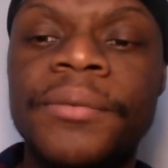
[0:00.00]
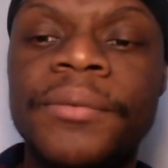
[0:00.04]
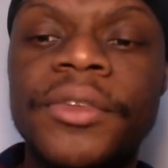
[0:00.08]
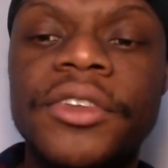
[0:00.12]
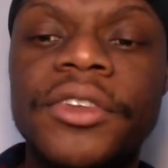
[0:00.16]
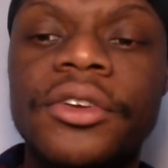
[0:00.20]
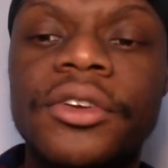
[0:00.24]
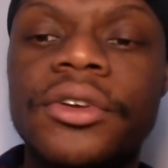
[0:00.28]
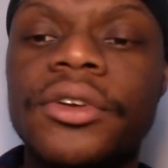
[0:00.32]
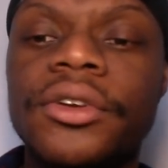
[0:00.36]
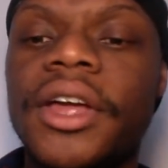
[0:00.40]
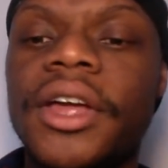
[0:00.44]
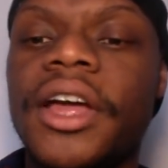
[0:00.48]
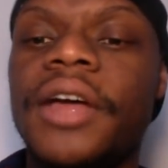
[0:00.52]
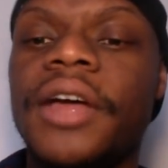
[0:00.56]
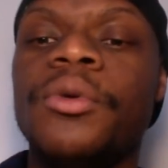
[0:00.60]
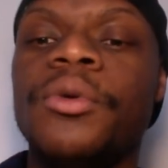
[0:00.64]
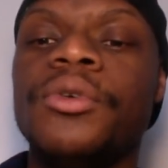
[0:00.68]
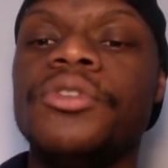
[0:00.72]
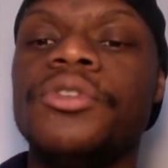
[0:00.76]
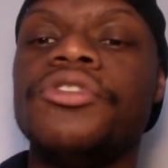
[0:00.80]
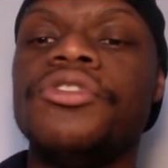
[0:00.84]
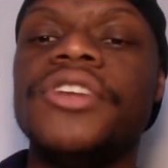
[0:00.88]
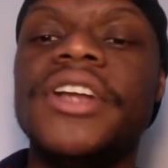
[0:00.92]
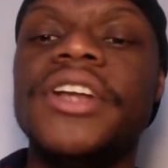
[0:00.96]
So yeah, it
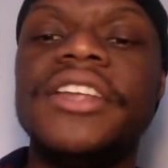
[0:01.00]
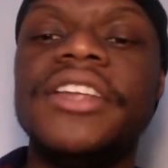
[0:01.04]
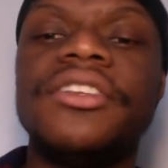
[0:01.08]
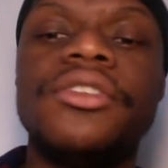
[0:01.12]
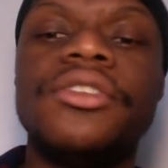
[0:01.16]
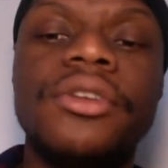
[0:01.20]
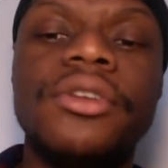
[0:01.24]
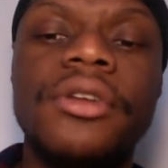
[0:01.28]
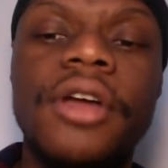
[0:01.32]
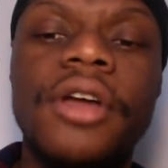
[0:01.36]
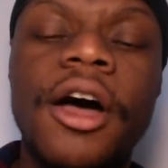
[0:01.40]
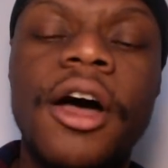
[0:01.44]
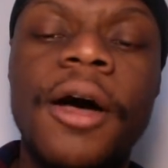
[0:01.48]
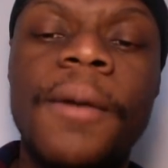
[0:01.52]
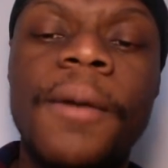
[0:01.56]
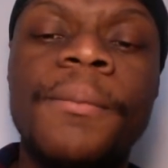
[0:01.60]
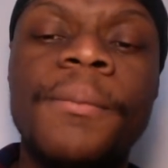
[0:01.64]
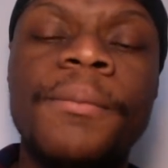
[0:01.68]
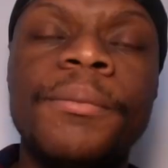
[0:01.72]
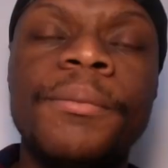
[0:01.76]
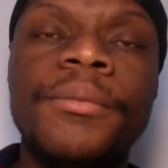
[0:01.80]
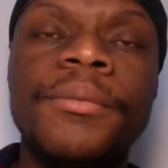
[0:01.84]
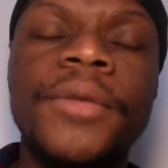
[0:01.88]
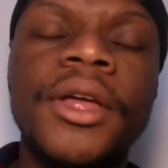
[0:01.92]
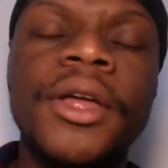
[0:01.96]
was released. The
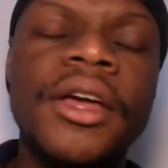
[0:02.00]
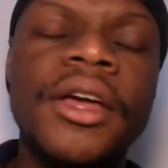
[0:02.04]
album